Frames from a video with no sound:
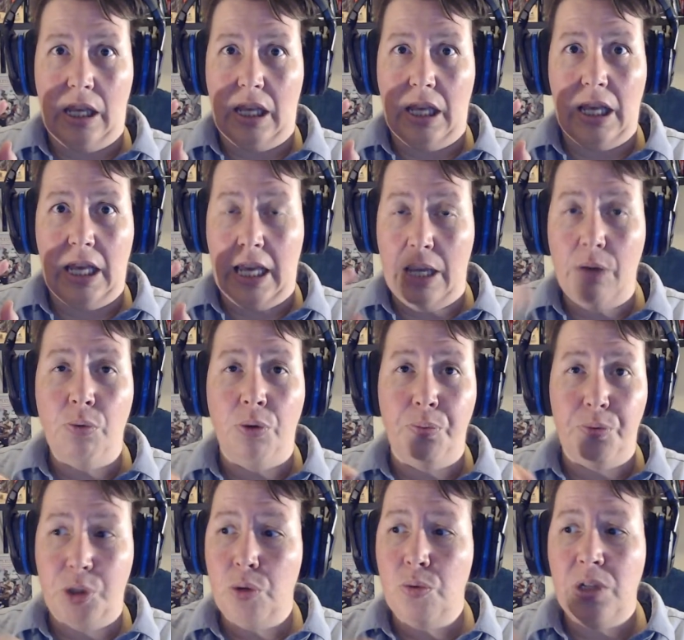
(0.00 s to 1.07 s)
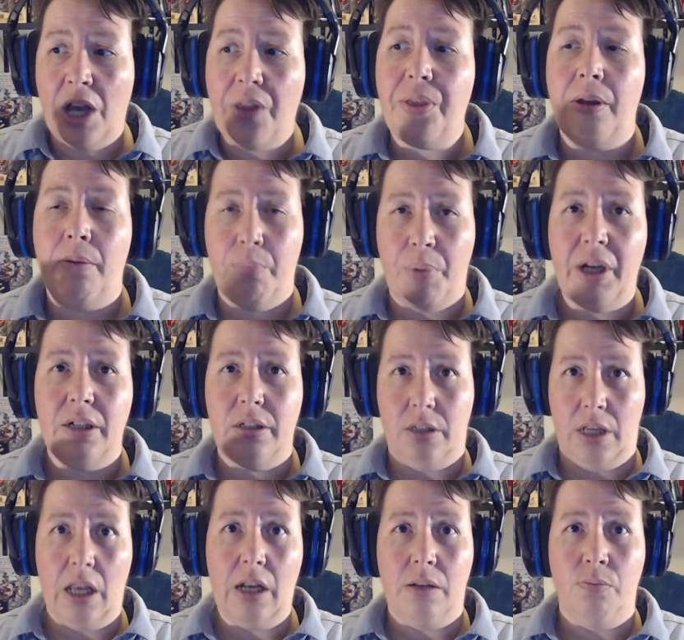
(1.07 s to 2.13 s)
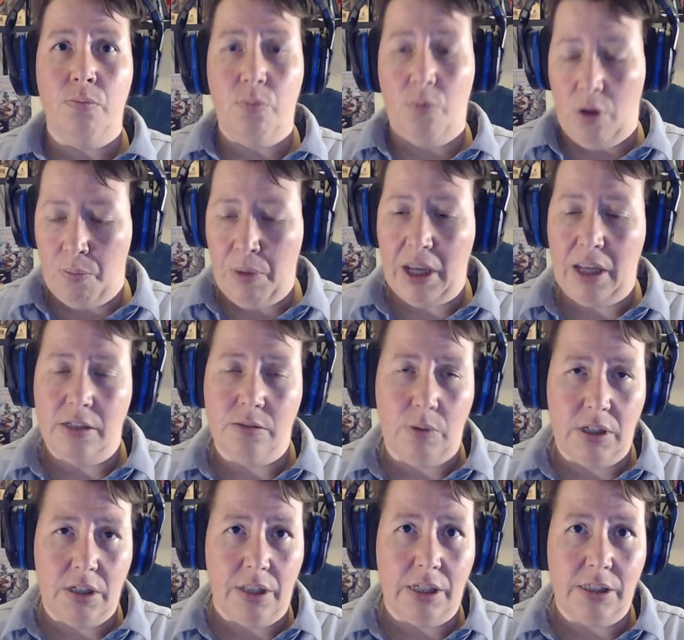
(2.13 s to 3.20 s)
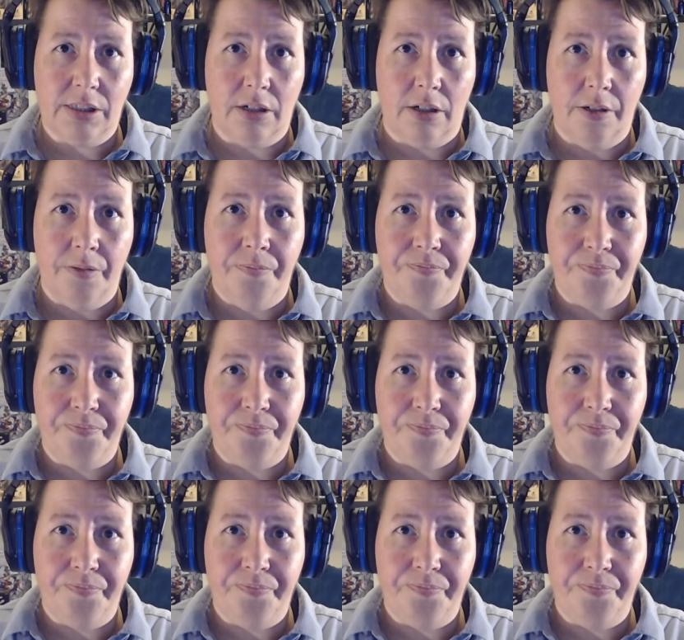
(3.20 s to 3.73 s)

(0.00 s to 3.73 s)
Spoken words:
he will do nothing but make his way to that star.